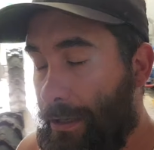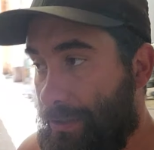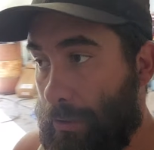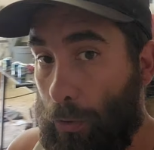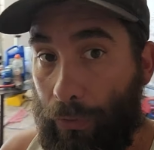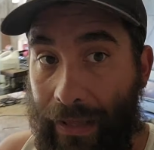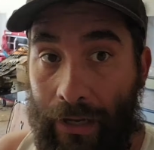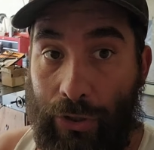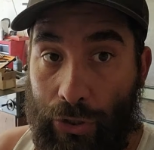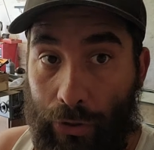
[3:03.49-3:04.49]
So
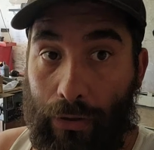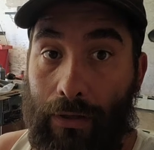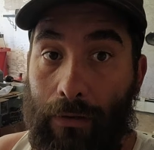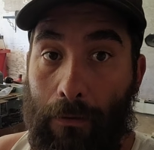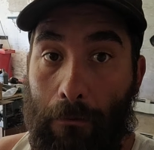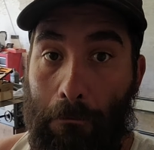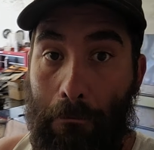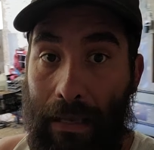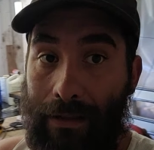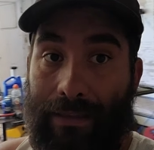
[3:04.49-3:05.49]
that should
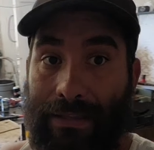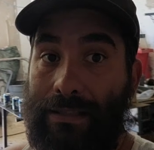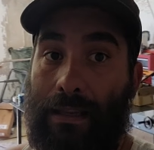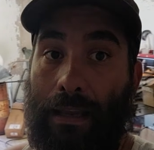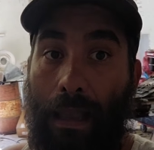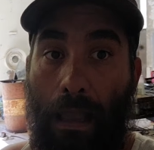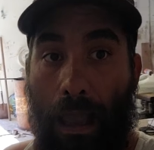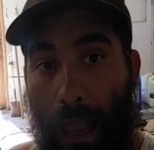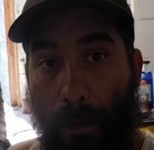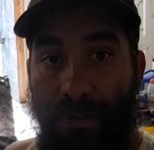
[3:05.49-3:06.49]
make this thing
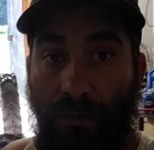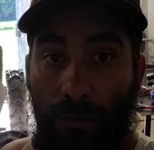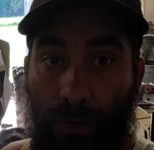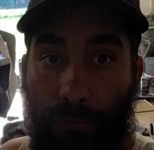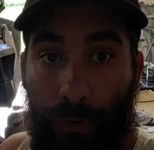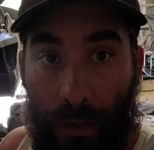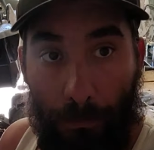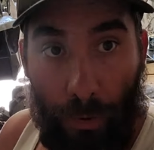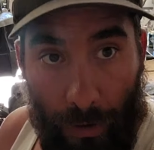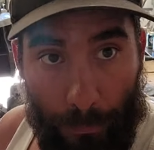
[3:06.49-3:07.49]
absolutely
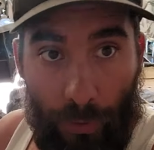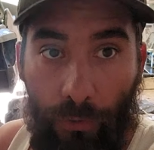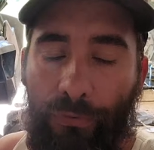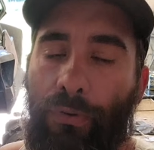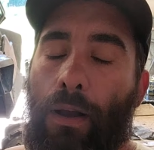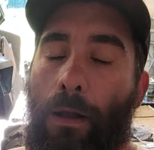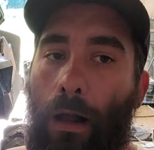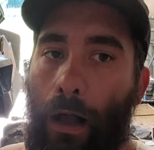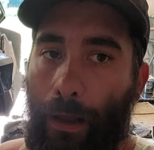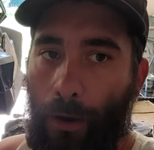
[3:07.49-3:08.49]
freaking bulletproof,
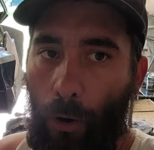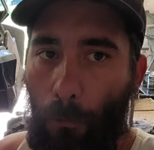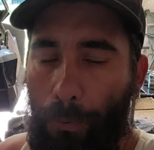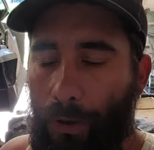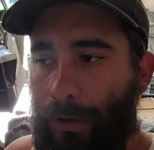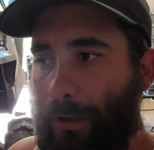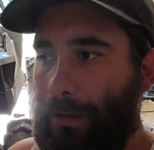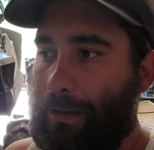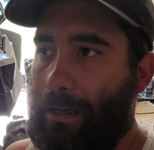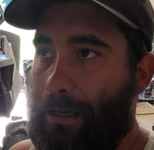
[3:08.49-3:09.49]
I hope.
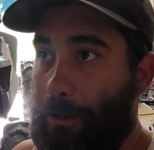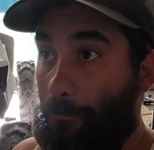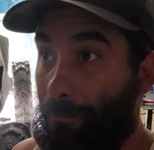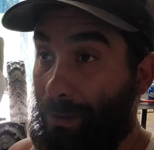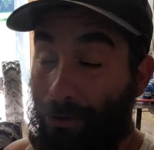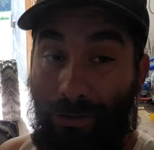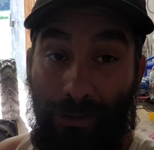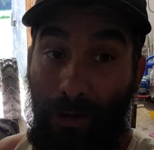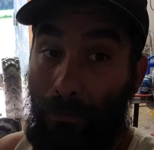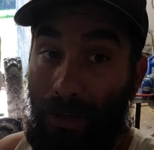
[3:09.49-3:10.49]
There's
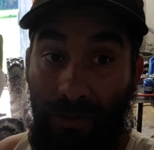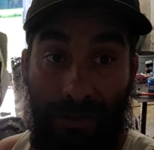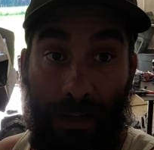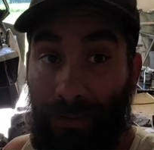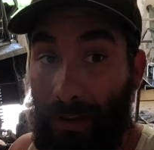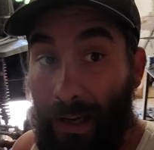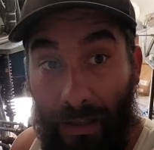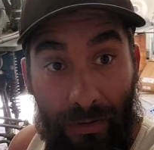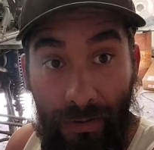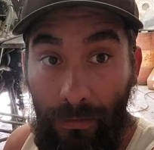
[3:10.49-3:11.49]
not much left a guy
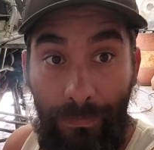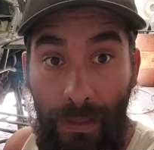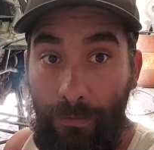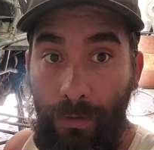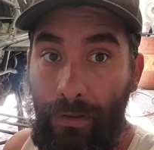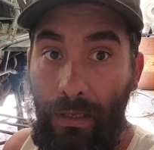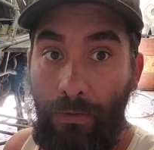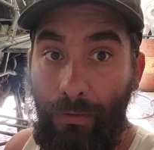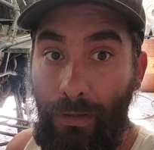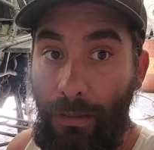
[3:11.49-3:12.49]
can do after
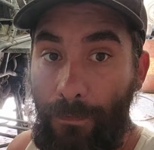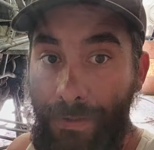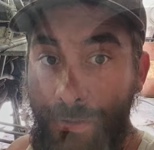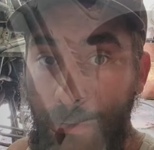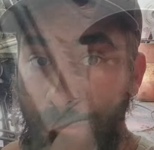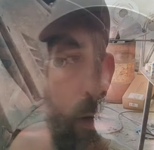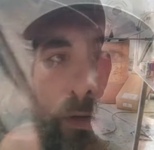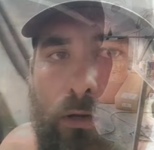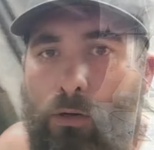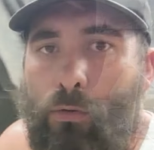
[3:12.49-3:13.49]
that, really. So here
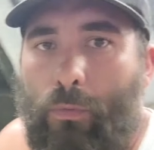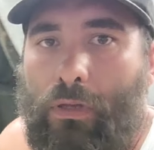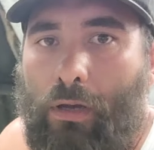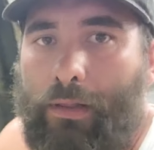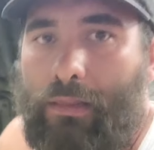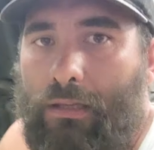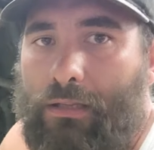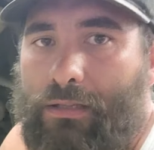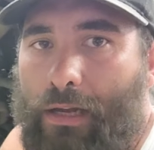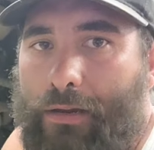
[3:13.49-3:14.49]
we go. We got the
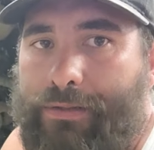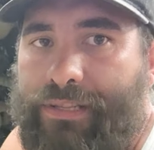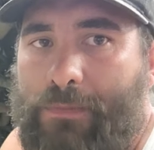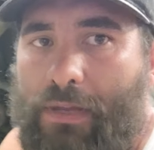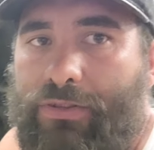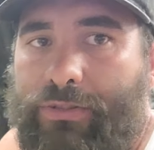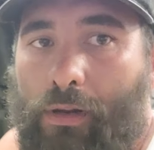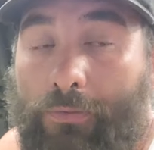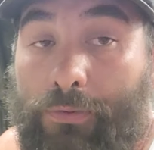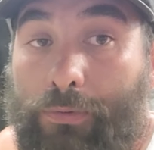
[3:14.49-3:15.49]
entire suspension
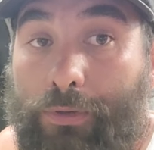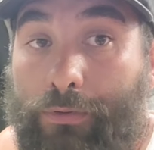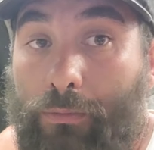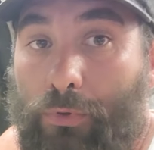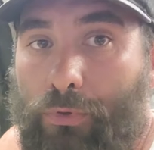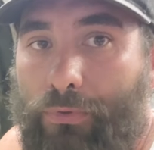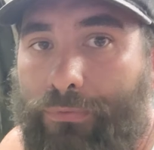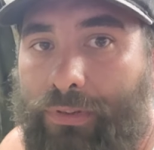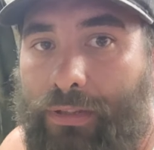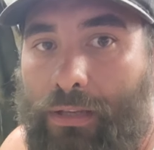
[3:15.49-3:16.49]
off the rear
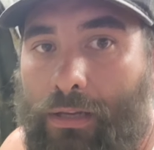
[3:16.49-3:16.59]
removed.